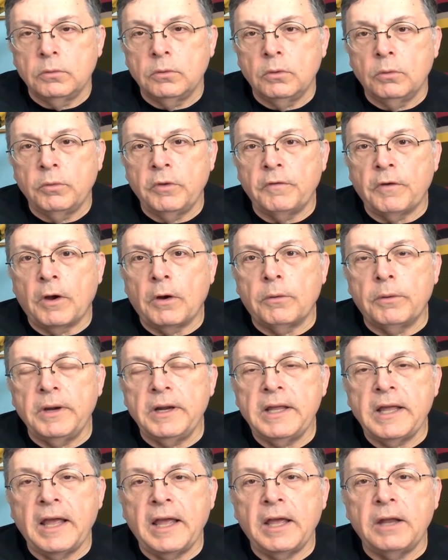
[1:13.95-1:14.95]
We've already
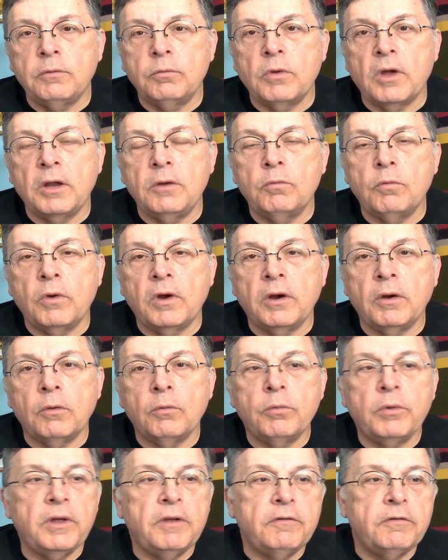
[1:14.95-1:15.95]
had one where
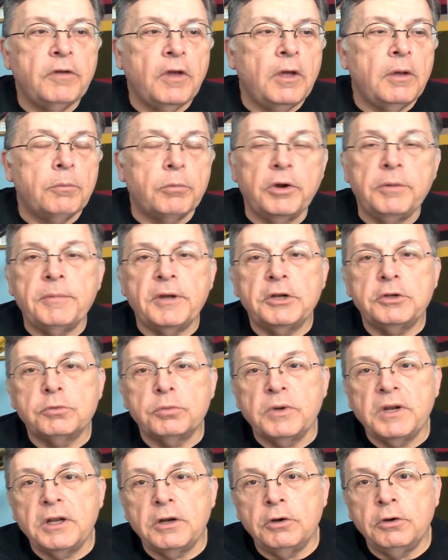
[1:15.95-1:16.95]
we've pretty much
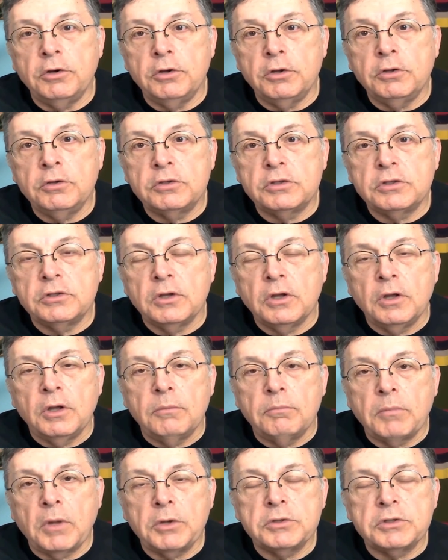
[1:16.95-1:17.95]
reintroduced
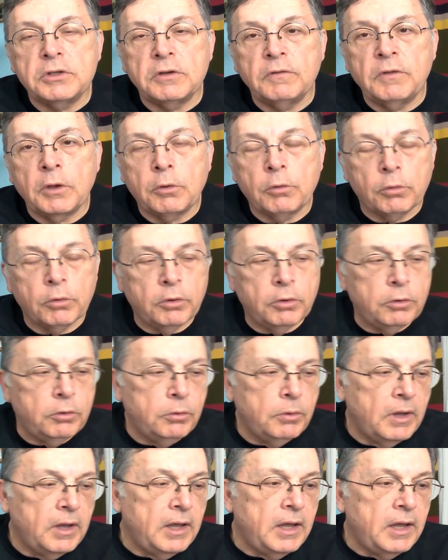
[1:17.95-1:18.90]
most of the crew.